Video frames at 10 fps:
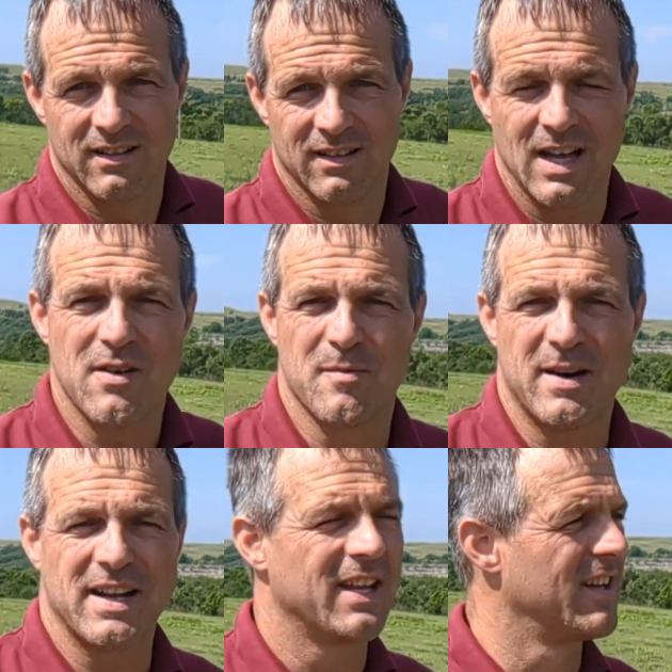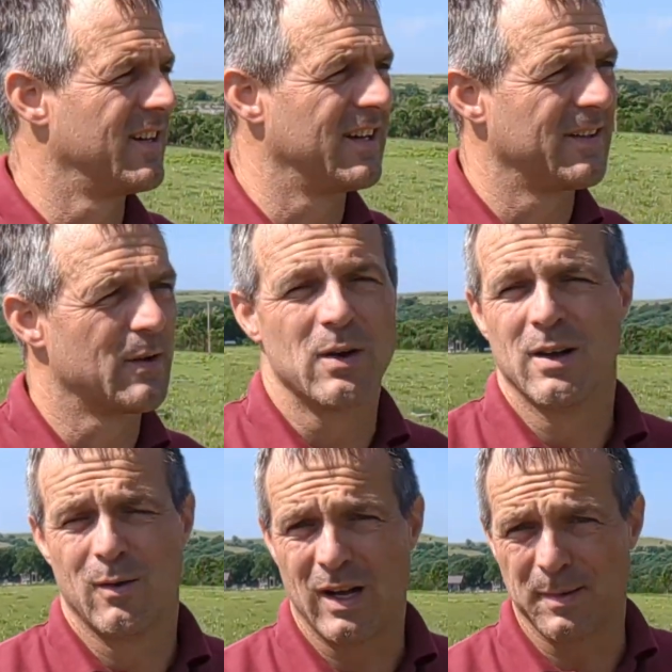Hey everybody,
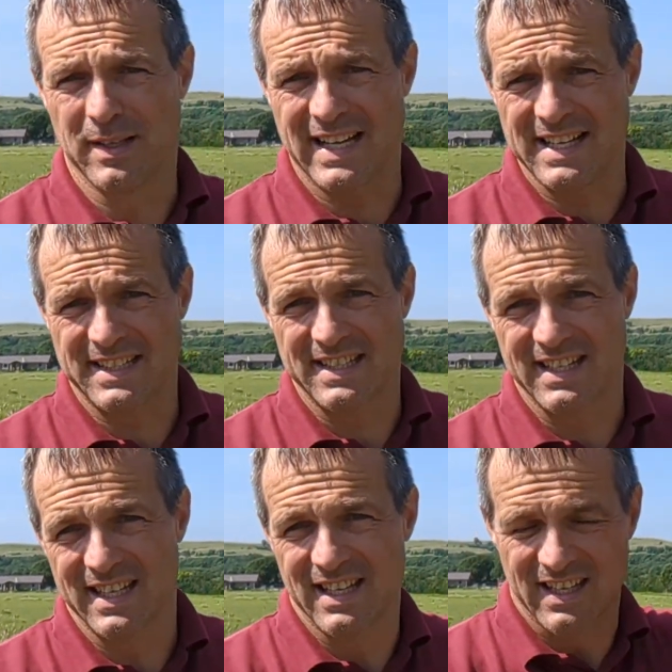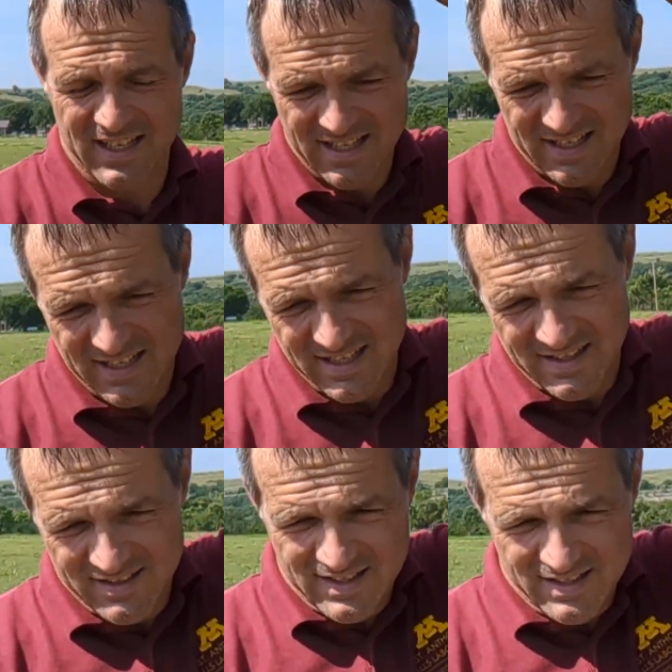welcome to Kansas.
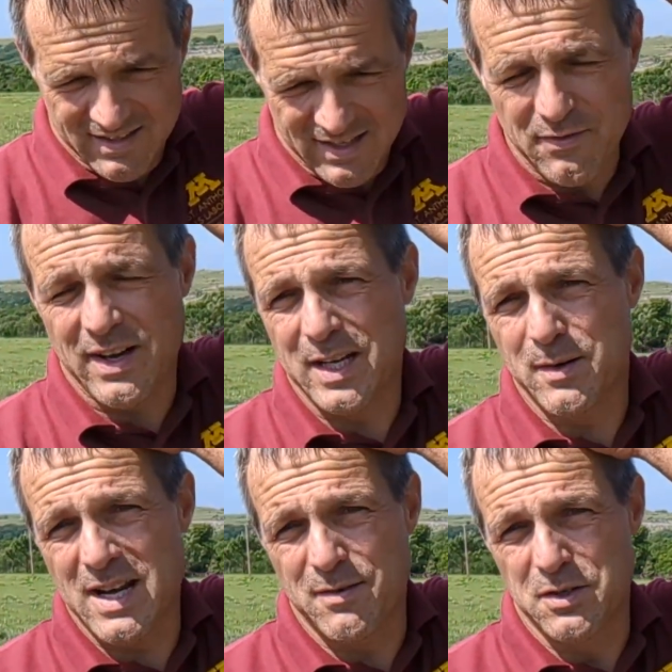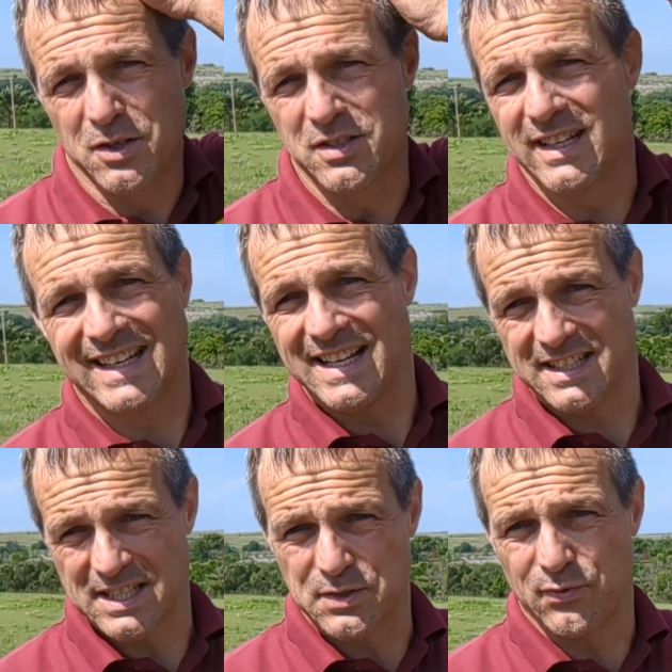If anyone ever told you that
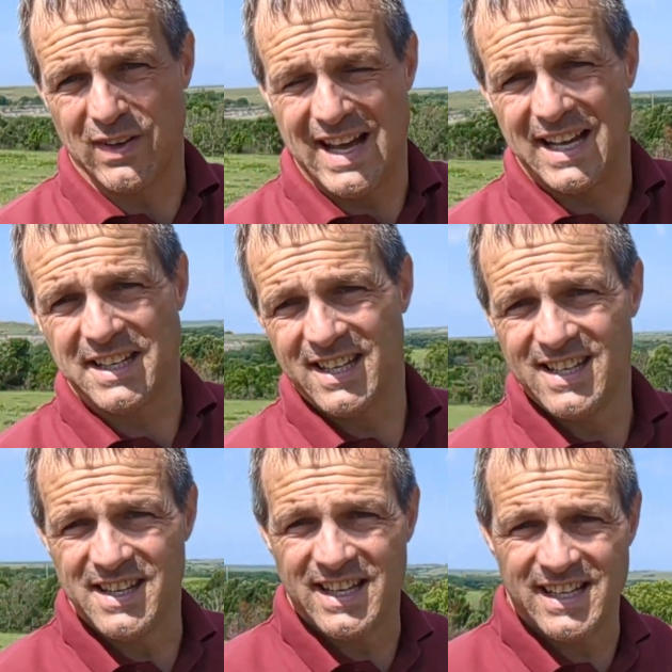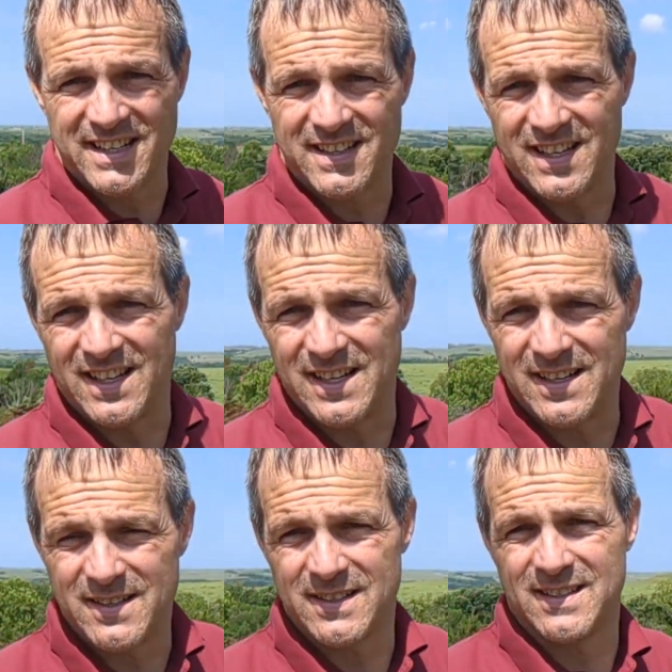Kansas is flat, then
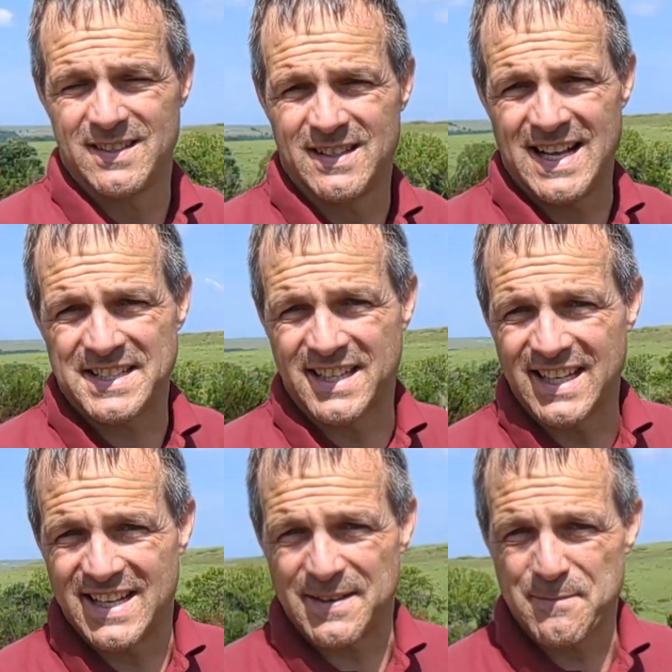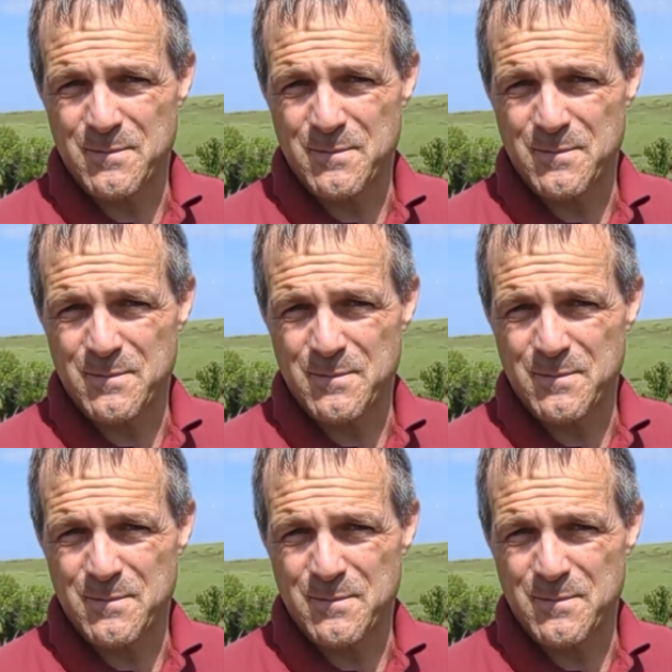ask again.